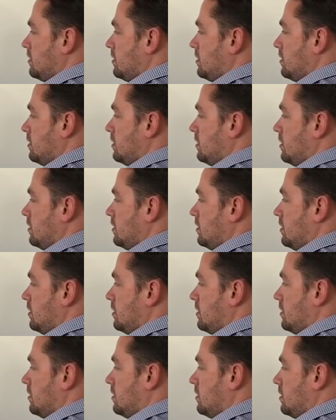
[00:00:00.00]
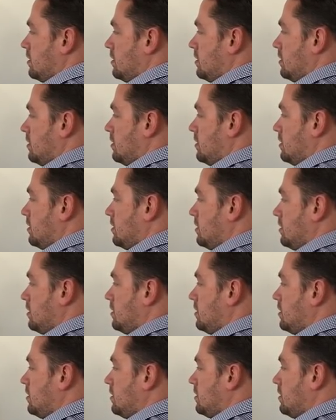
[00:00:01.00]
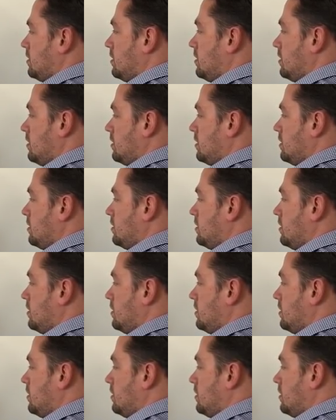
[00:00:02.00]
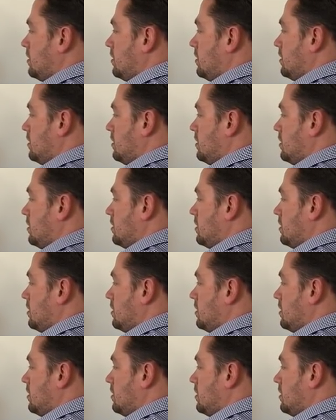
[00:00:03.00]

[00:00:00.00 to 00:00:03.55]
Nothing is said.